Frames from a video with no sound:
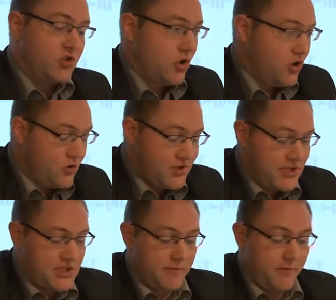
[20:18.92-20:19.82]
The new
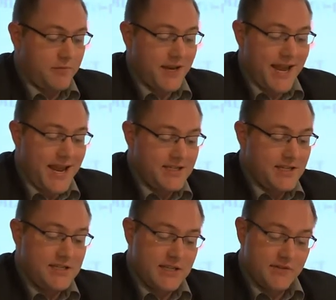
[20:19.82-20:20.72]
system from the
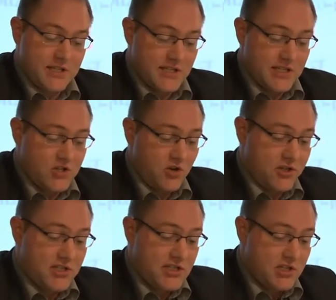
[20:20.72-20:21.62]
1870s
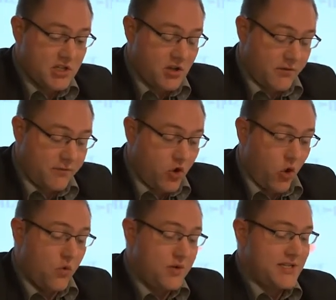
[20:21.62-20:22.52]
consisted of
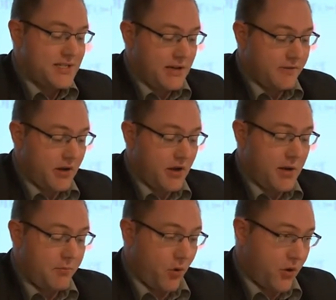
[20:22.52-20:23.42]
gold, silver,
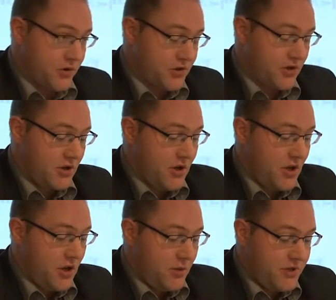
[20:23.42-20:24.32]
and bronze,
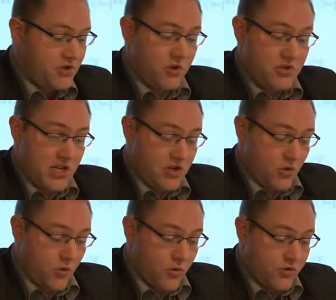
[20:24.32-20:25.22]
which
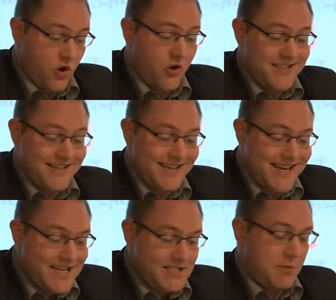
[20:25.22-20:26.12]
continued until the
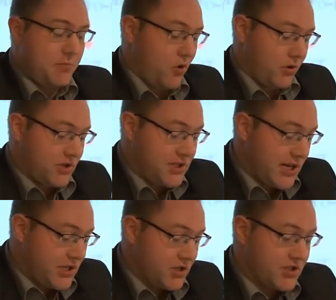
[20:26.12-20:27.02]
next important
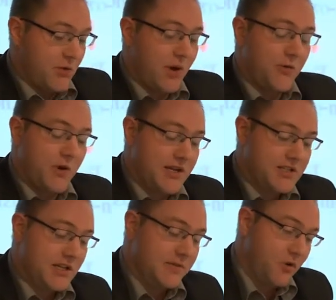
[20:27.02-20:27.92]
changes around
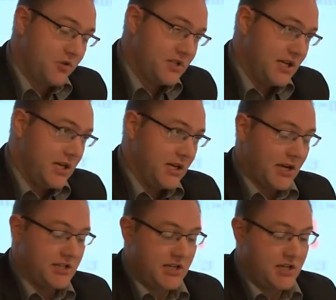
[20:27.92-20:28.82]

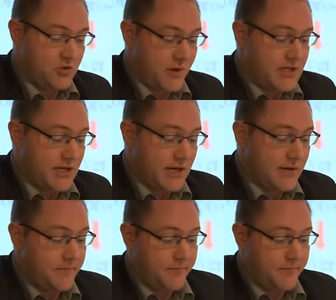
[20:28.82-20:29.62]
1914-1920.